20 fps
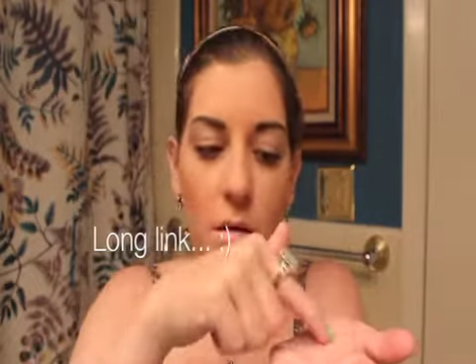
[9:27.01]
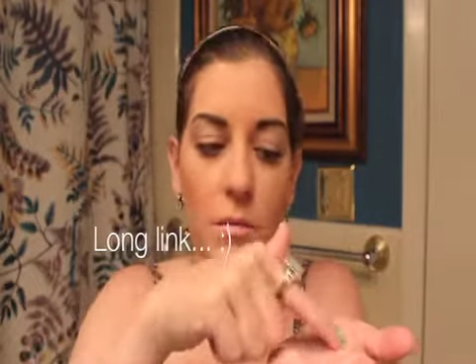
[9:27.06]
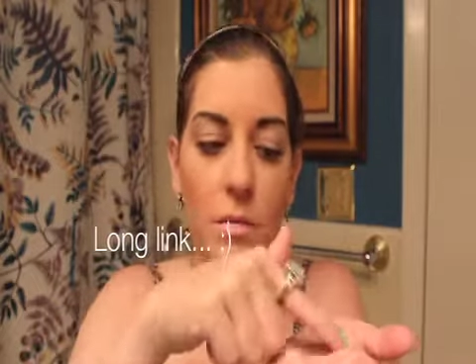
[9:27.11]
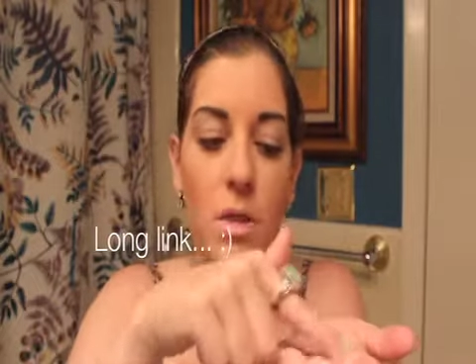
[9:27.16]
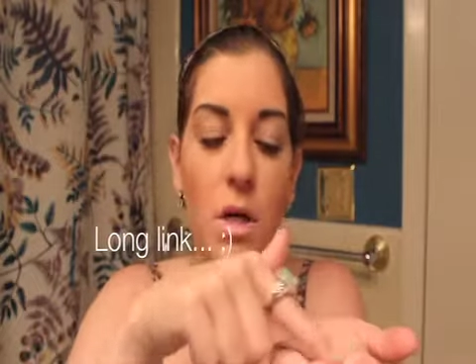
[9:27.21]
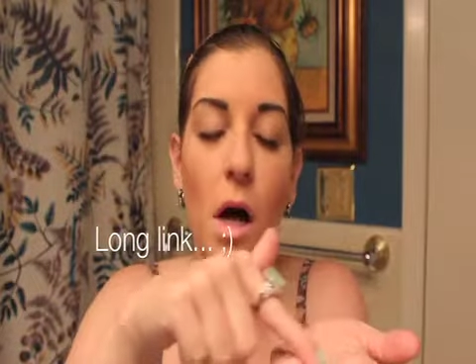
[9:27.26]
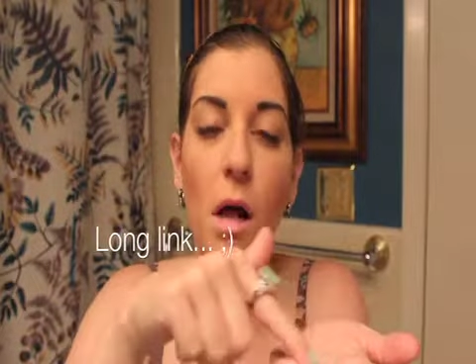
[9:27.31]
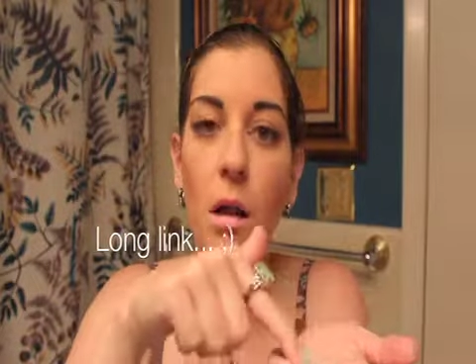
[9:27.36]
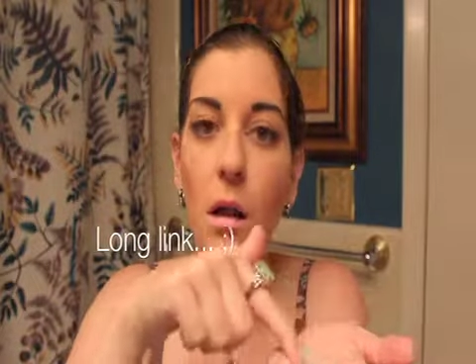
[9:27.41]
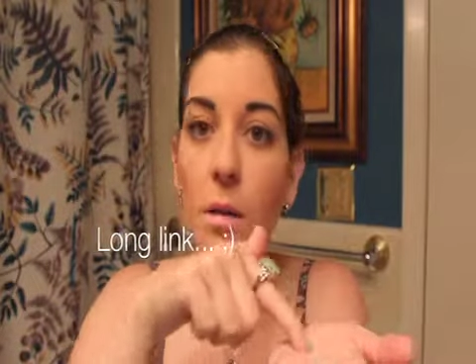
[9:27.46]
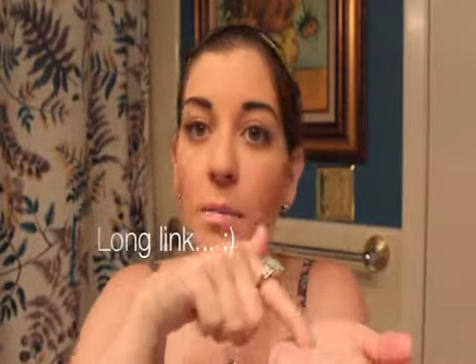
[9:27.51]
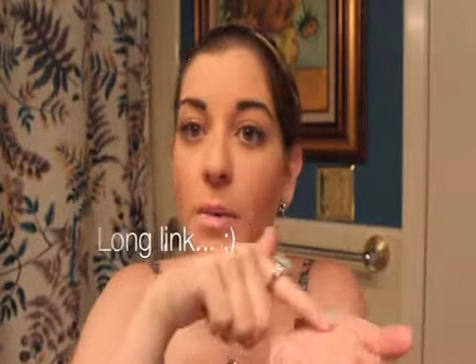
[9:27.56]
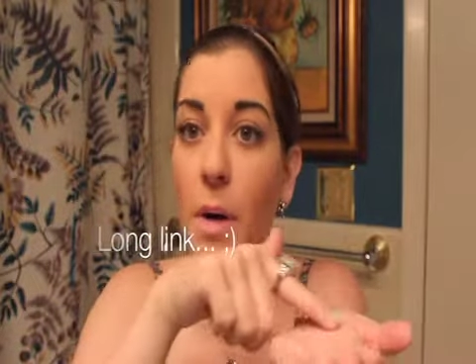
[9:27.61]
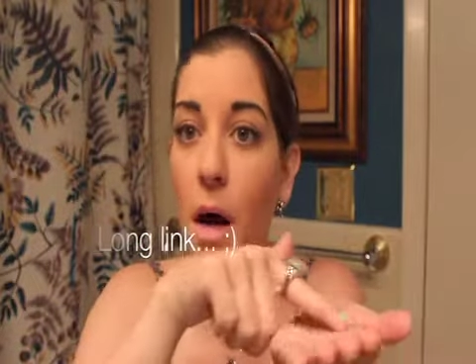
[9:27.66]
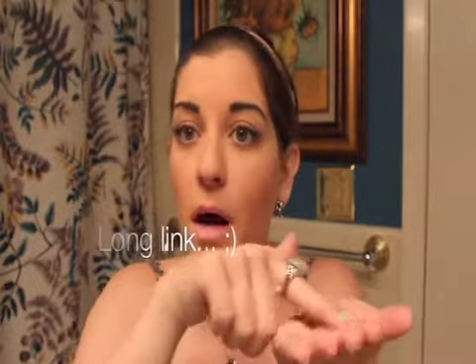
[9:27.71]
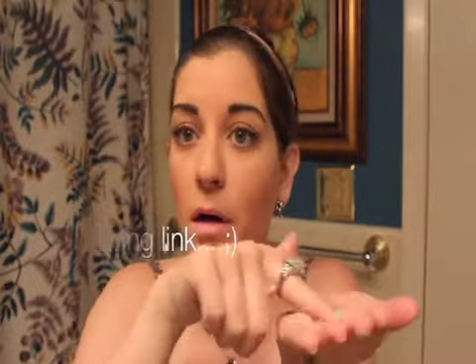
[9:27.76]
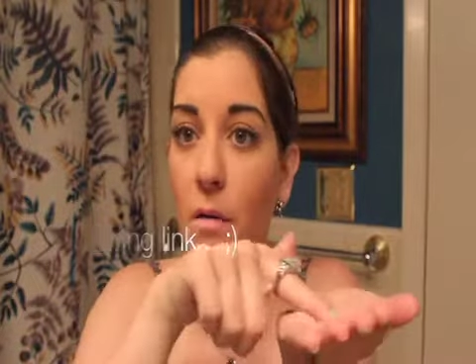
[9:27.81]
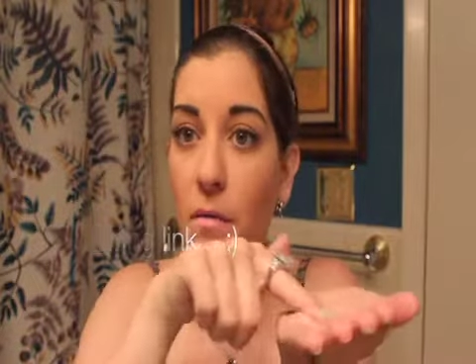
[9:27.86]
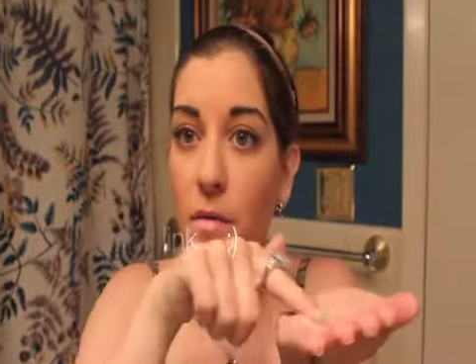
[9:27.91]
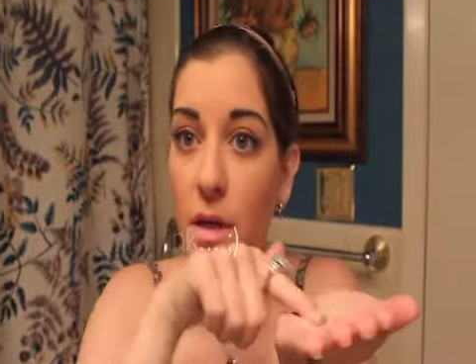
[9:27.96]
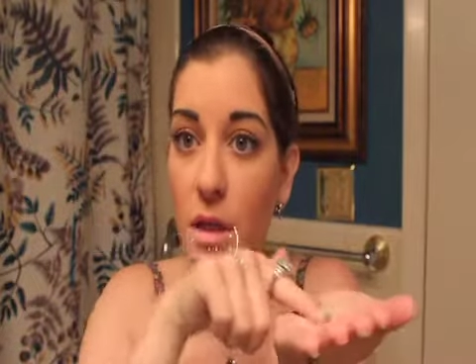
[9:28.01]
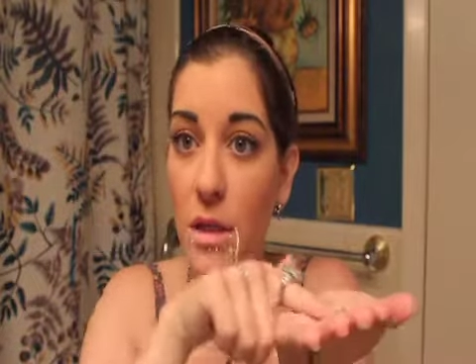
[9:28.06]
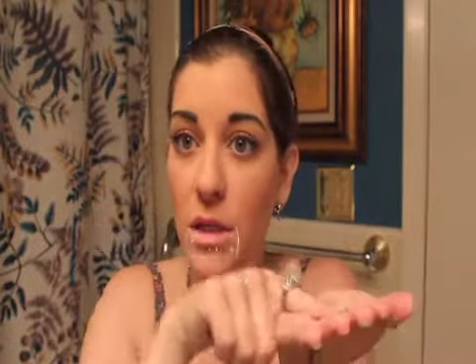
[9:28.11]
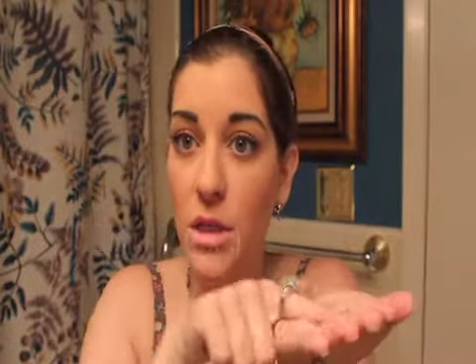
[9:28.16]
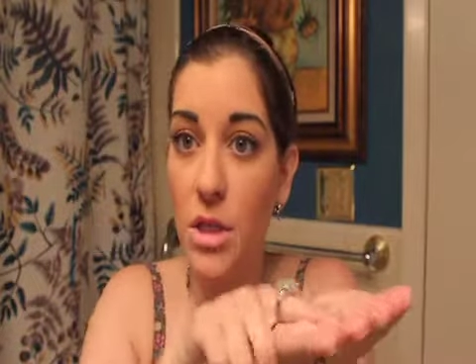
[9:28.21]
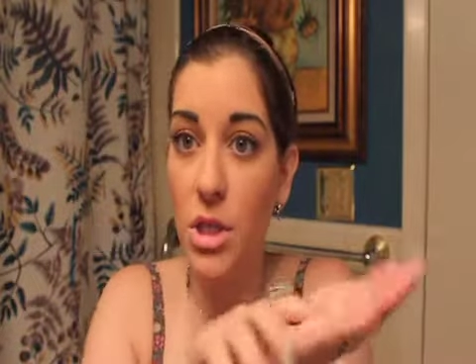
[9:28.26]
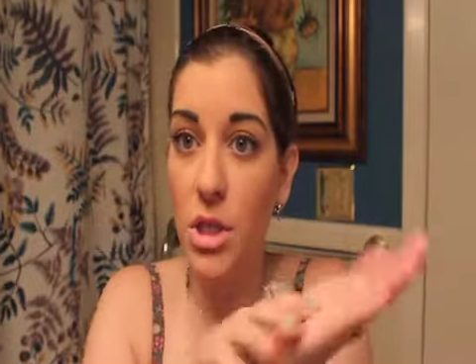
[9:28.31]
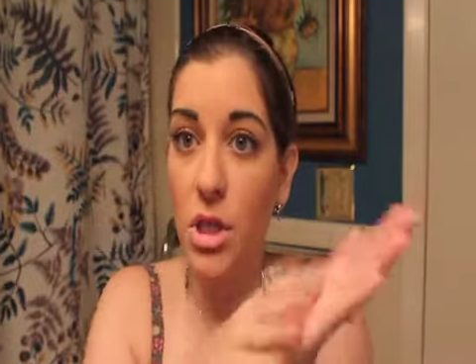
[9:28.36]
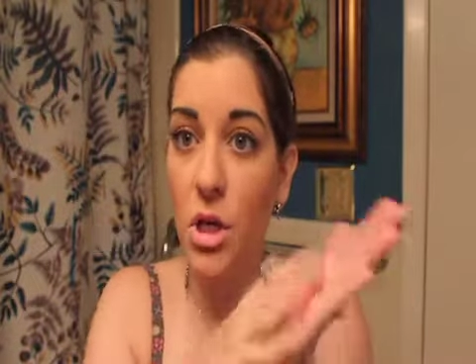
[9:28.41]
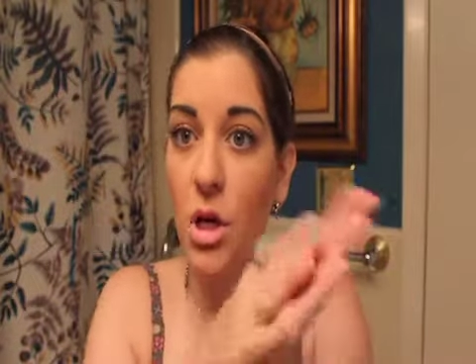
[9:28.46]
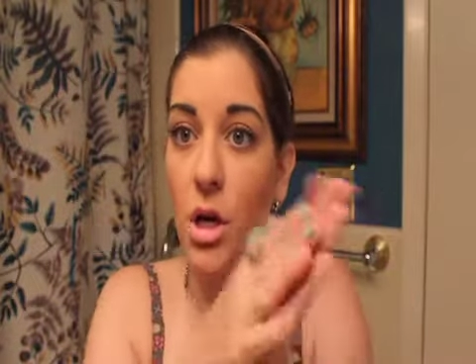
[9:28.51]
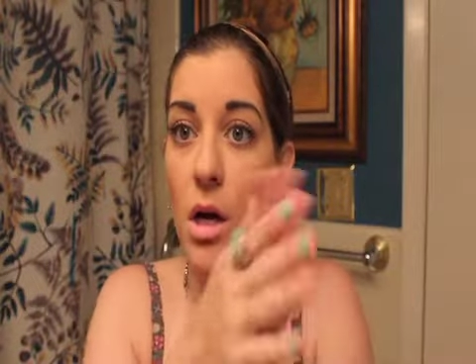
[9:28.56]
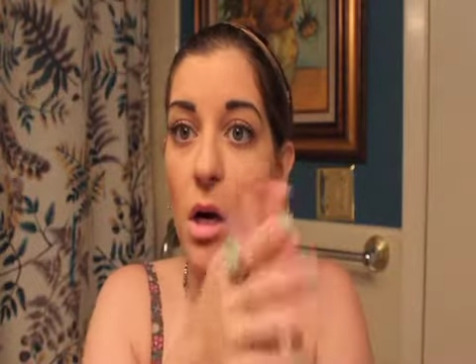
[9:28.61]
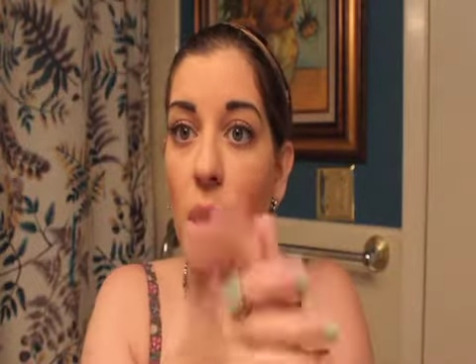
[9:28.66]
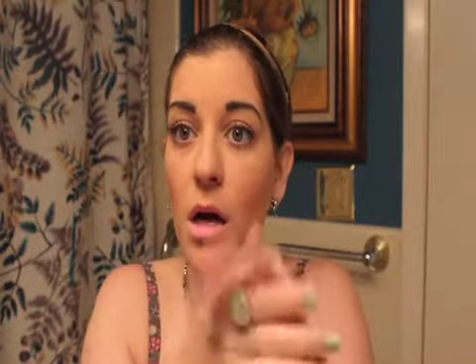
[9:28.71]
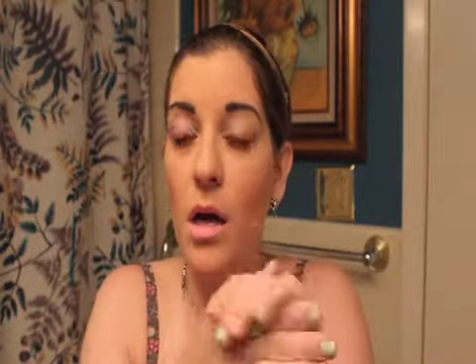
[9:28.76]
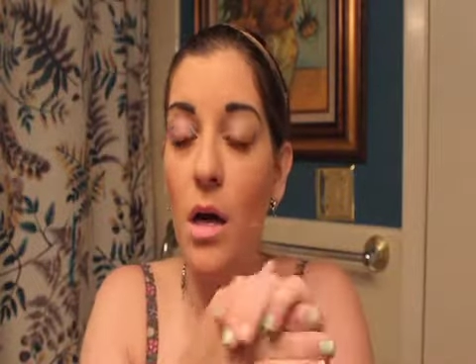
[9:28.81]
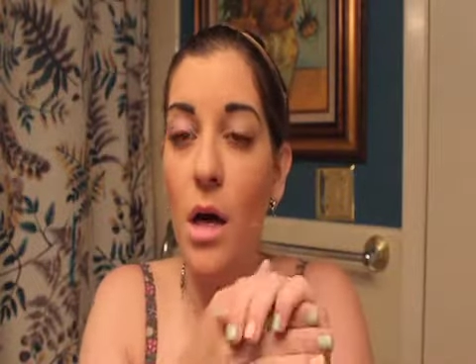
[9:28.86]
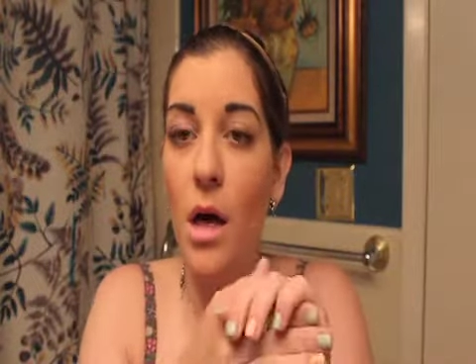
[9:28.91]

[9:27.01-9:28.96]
dollop of conditioner.